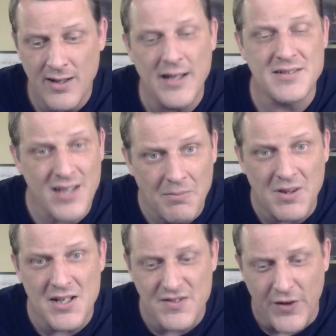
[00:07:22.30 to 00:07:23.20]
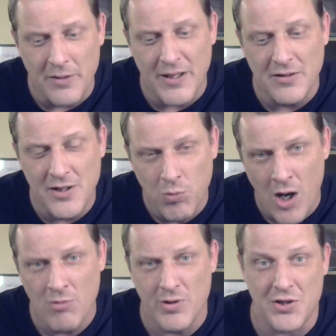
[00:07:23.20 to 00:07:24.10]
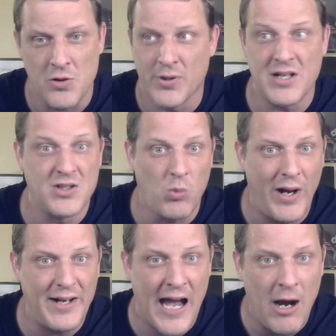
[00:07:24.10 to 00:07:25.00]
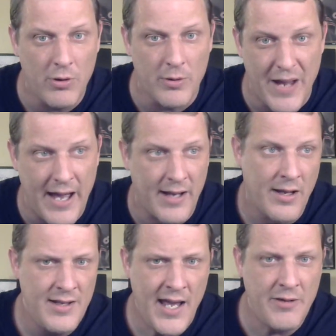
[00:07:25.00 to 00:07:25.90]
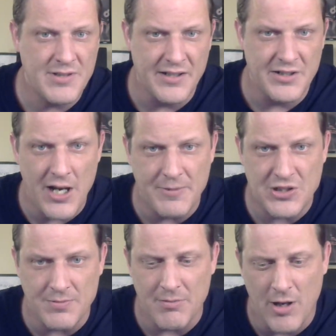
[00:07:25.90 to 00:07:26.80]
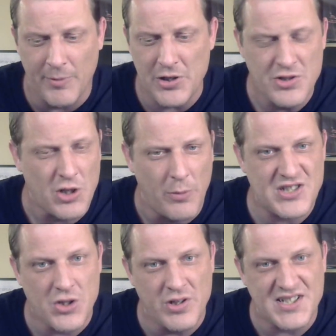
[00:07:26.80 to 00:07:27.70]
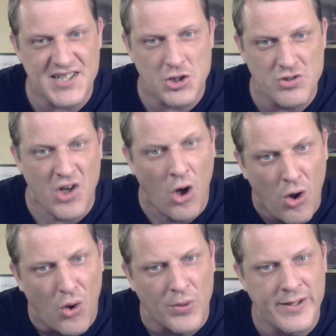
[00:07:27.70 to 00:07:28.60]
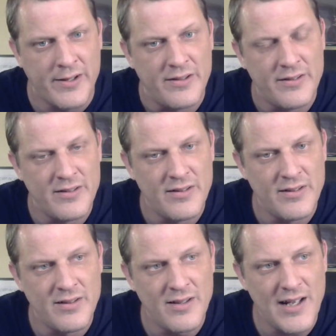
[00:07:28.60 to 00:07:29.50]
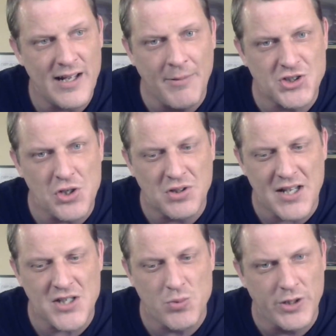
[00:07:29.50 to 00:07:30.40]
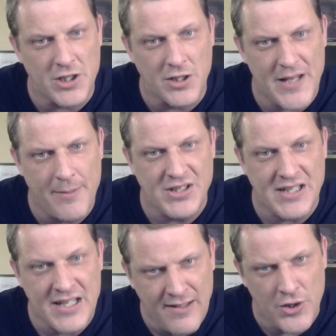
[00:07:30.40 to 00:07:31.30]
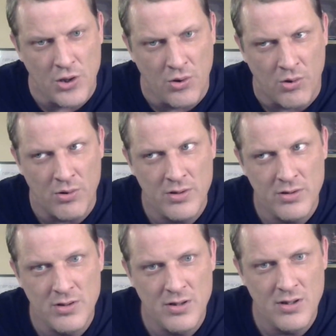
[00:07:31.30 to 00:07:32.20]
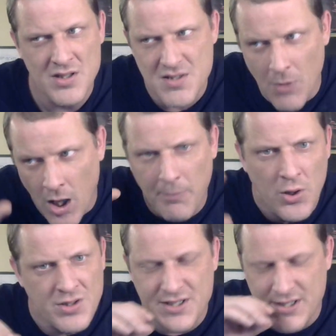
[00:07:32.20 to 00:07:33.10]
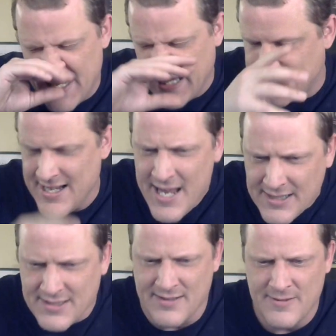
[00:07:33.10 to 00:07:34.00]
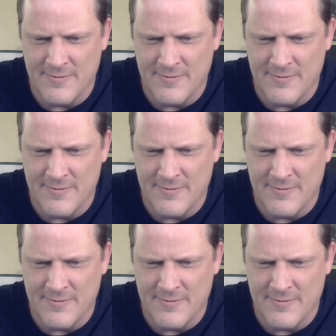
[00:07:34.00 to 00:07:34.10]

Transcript: Like, something is fundamentally wrong with you. You bring in Dwight Howard back. Yeah, he was on the championship team a couple of years ago, but he's 36 years old. Like, how much do you think he's really going to be able to give you? Small burst, and that's it.